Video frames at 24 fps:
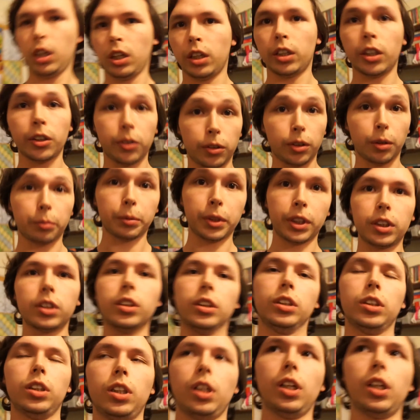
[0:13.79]
another update.
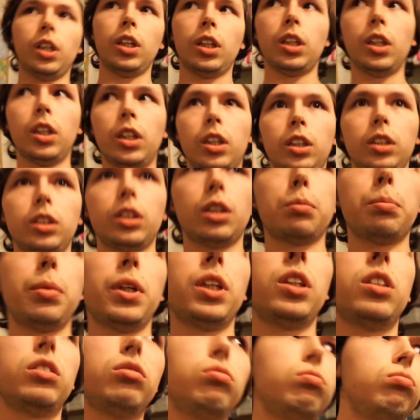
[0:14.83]
It's
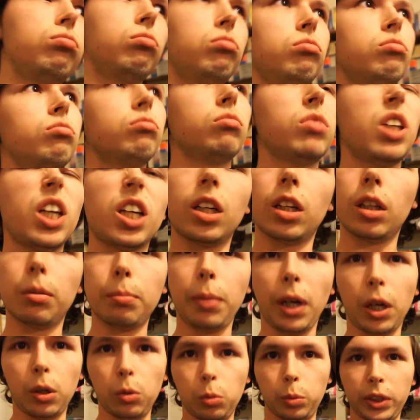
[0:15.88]
been
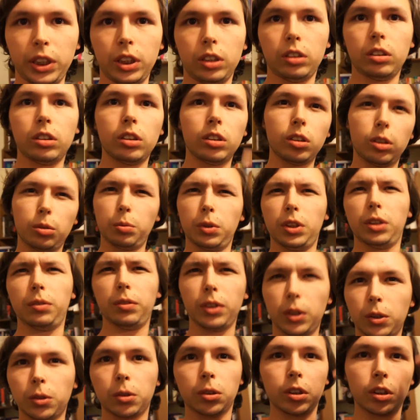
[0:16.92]
about a week since we
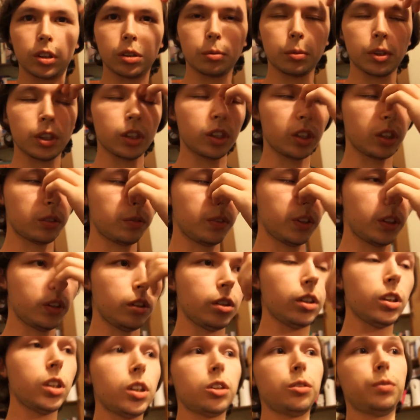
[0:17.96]
recorded some of the last video.
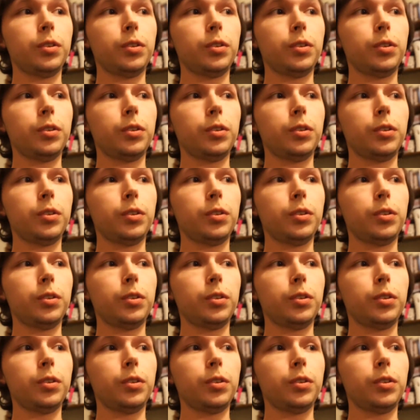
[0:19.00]
The last